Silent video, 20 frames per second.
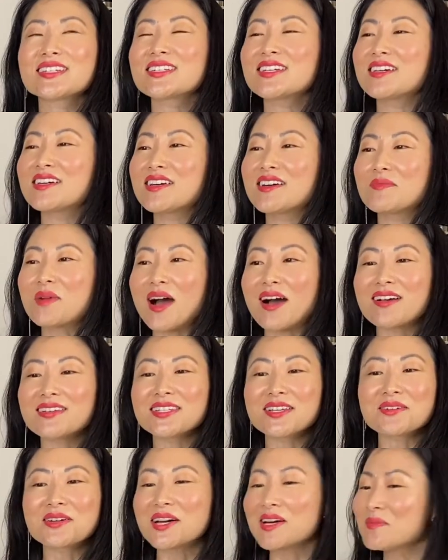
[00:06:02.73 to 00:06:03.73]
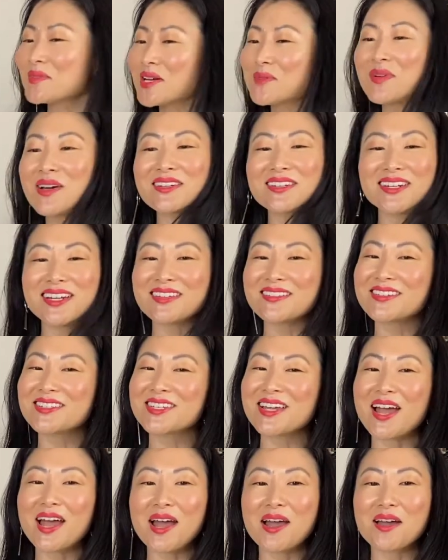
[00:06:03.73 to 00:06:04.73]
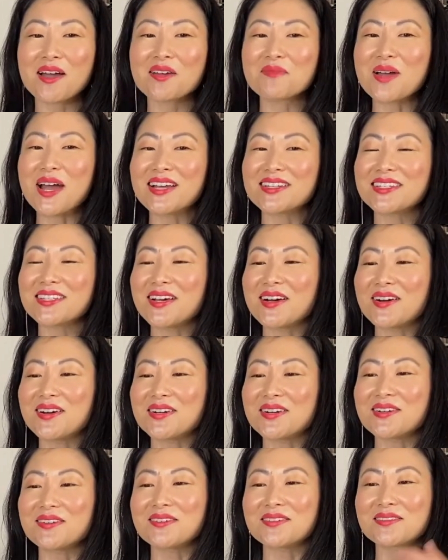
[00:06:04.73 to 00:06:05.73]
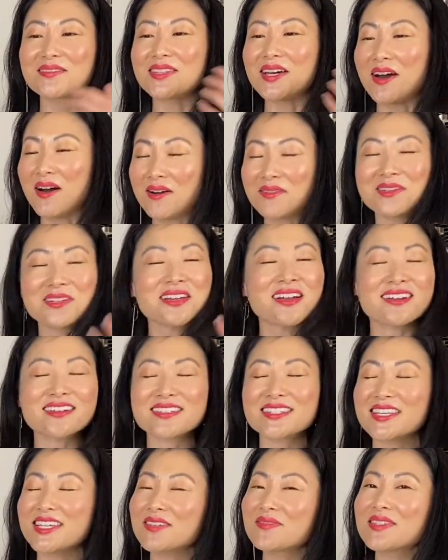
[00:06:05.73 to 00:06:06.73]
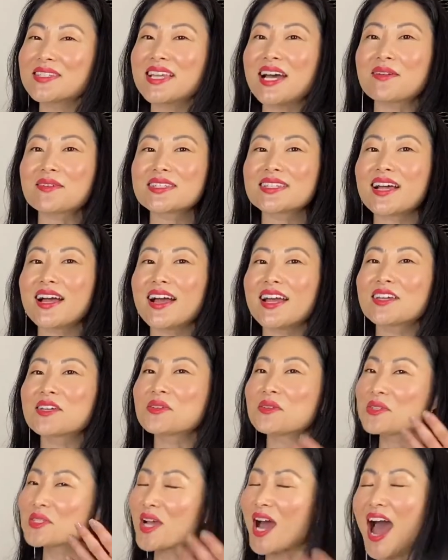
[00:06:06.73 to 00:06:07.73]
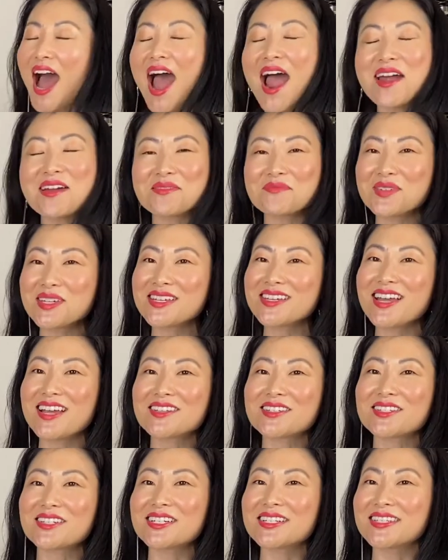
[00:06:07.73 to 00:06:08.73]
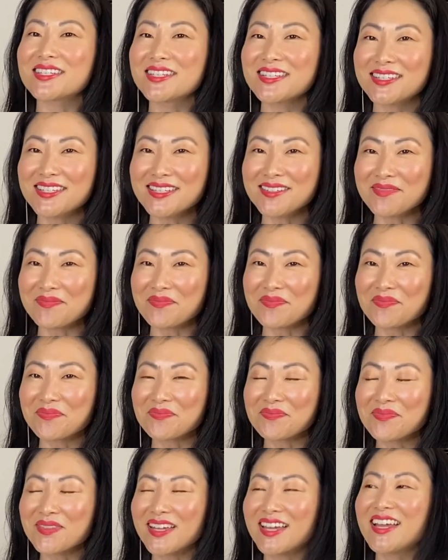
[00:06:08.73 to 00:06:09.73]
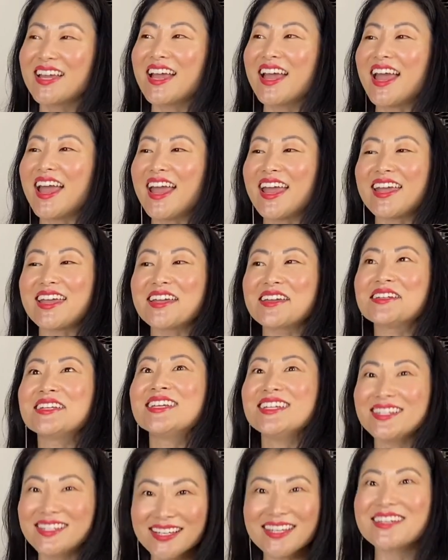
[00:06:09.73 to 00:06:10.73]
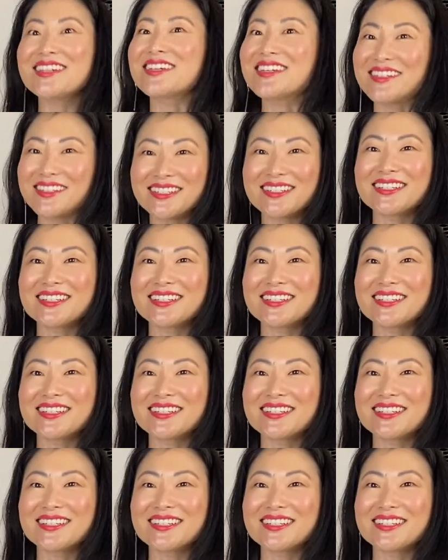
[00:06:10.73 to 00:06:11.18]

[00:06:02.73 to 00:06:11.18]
up also coming up on another job. I told the owner, Curtis Givens, I was like, you should hire me as your assistant. And he did.